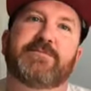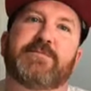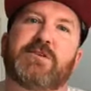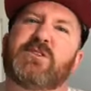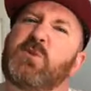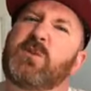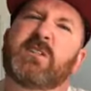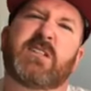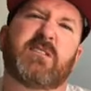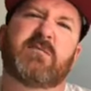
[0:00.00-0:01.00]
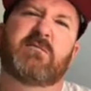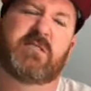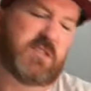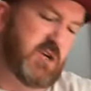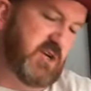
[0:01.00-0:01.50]
because nobody's in
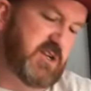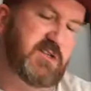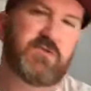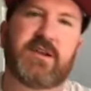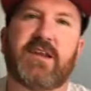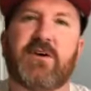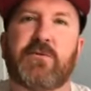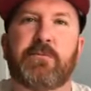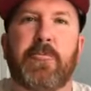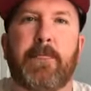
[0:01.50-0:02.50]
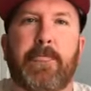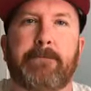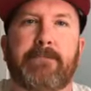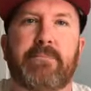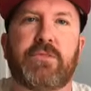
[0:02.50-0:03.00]
the audience right now,
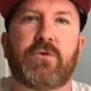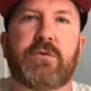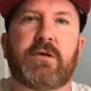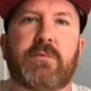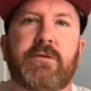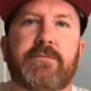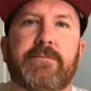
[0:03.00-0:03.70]
but they'll be coming.